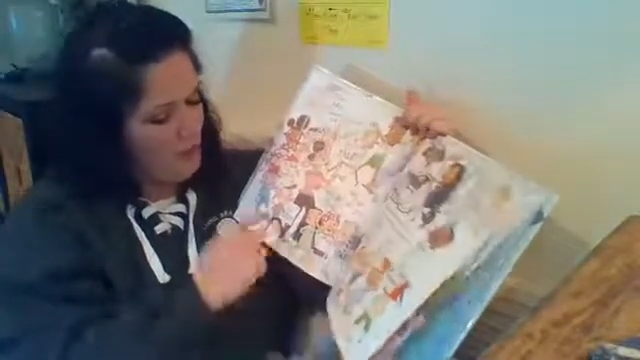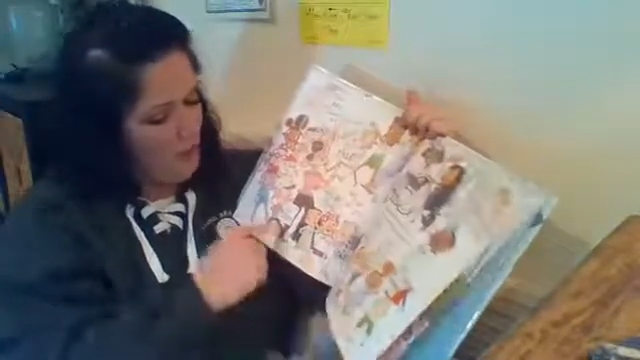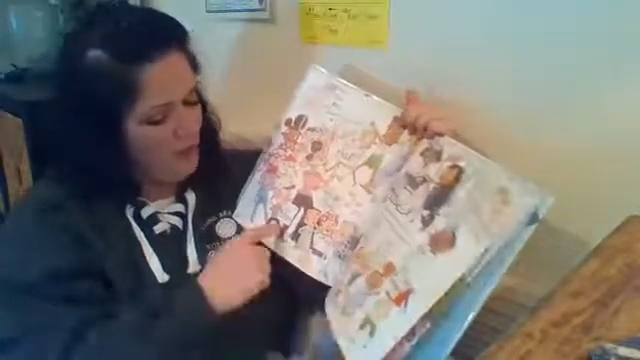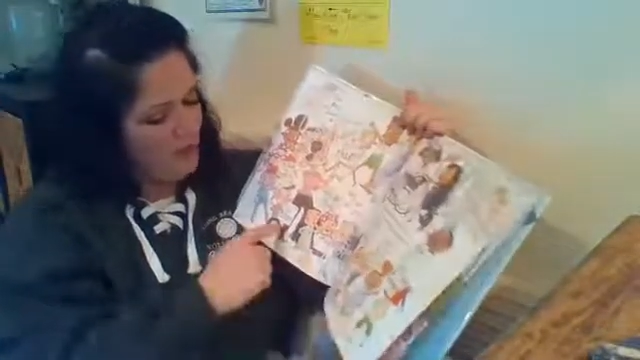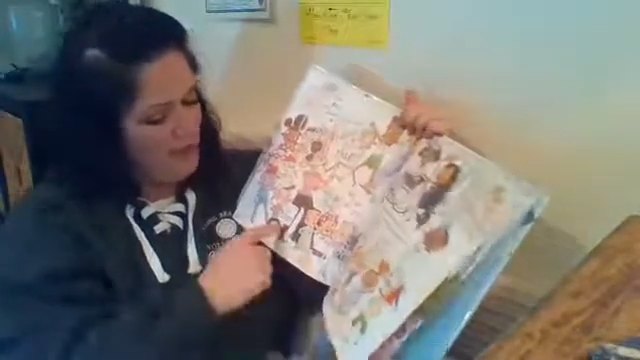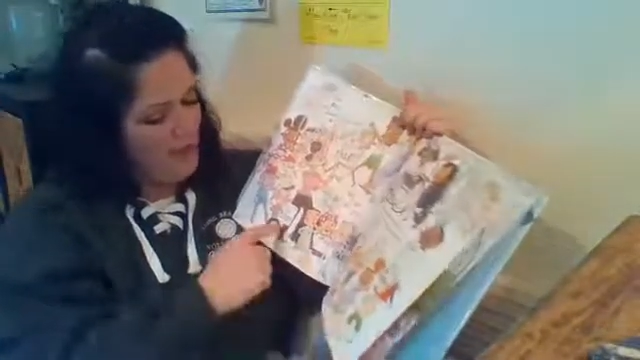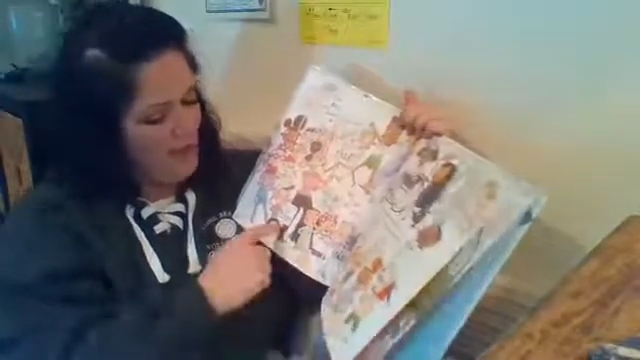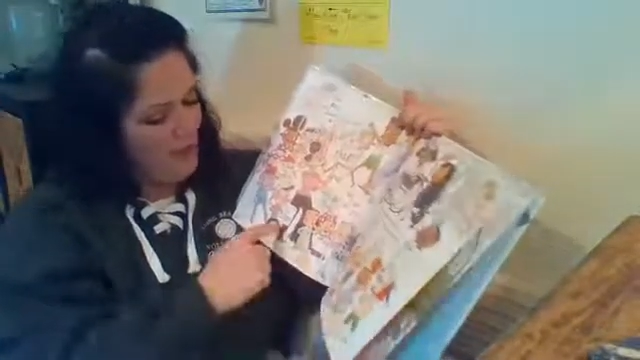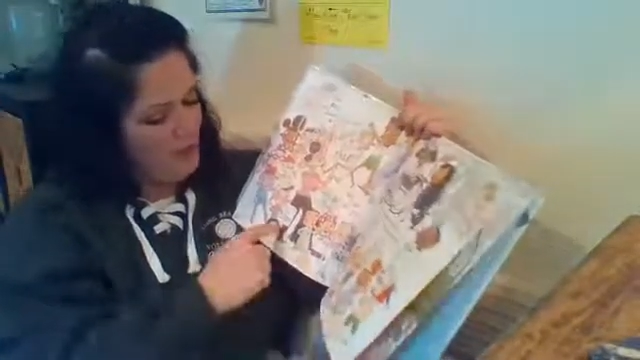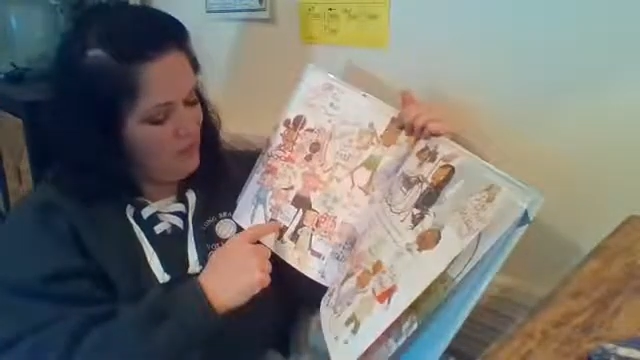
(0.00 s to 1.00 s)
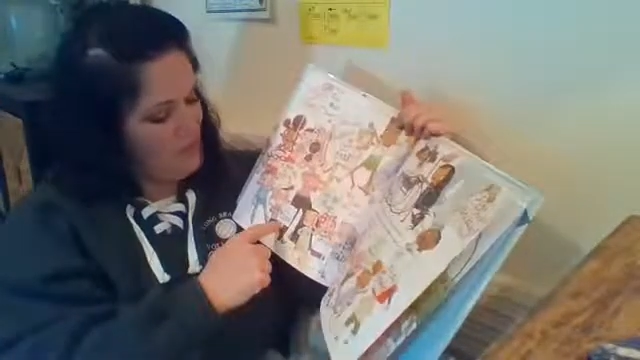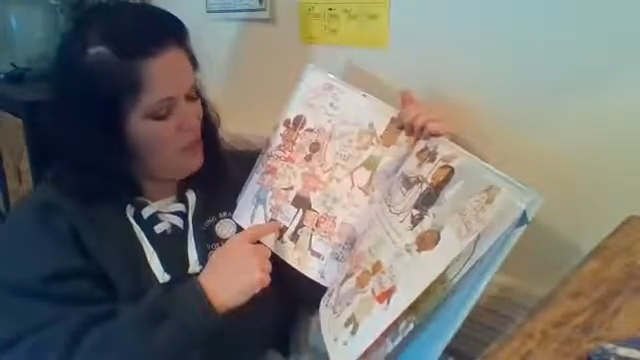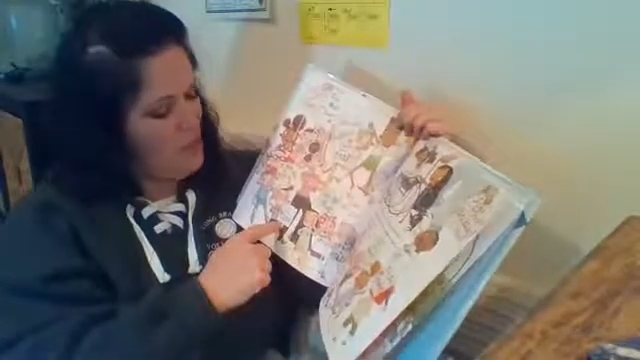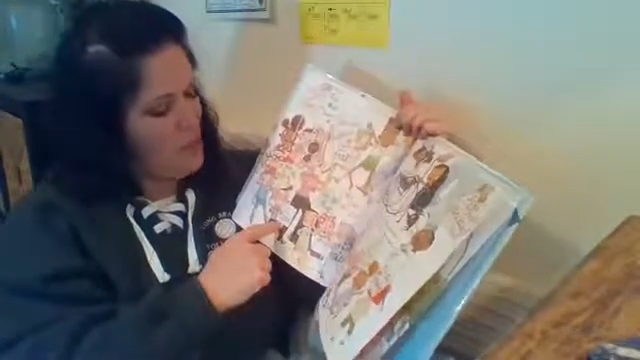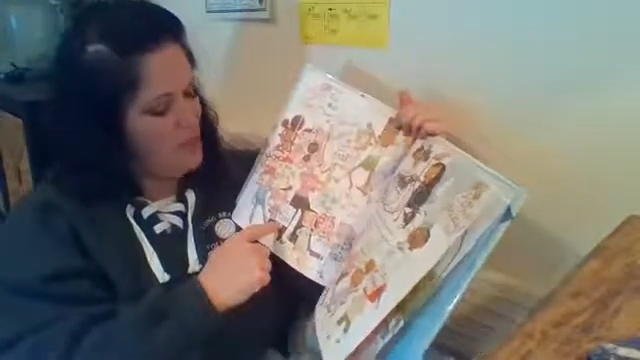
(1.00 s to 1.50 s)
Architects for
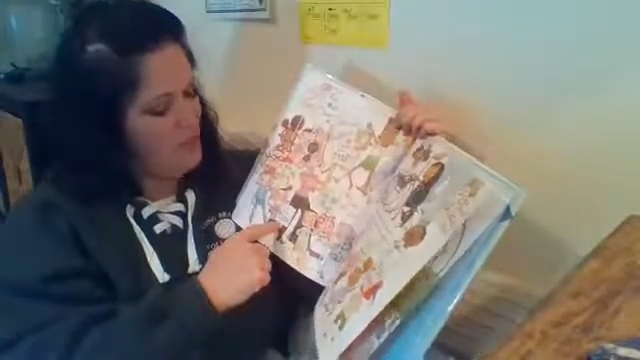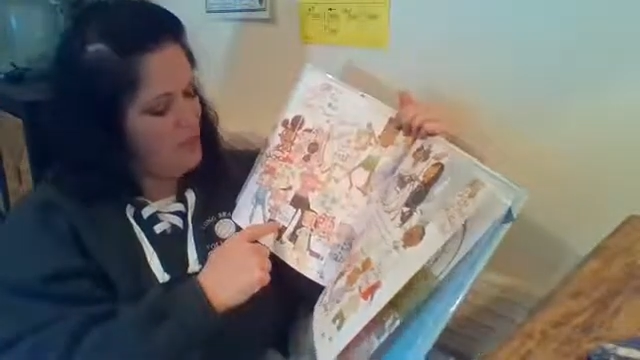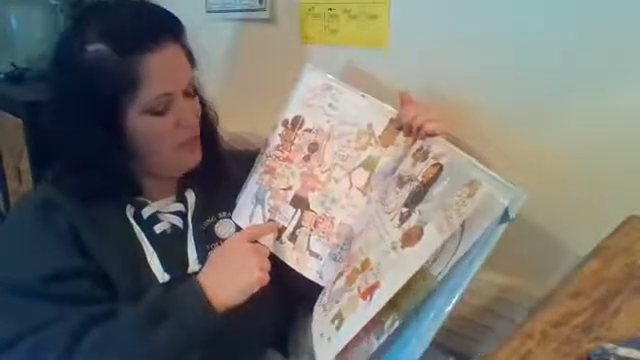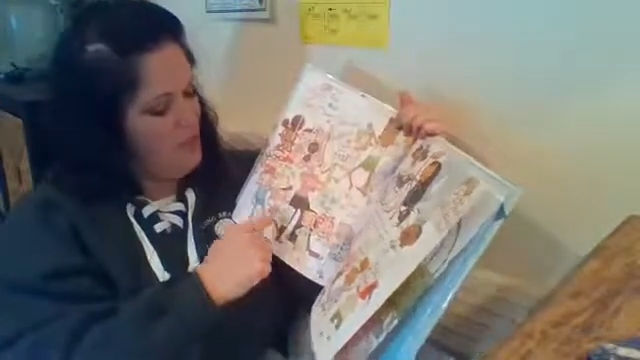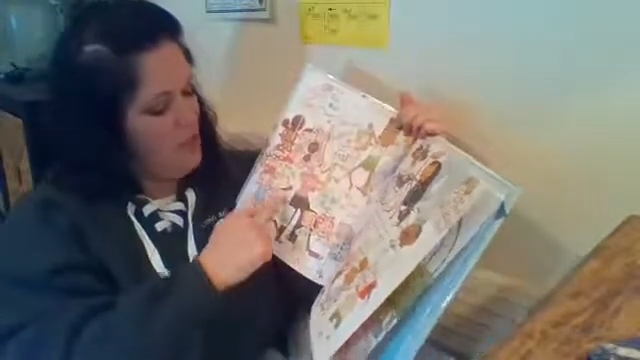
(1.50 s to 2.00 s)
parks.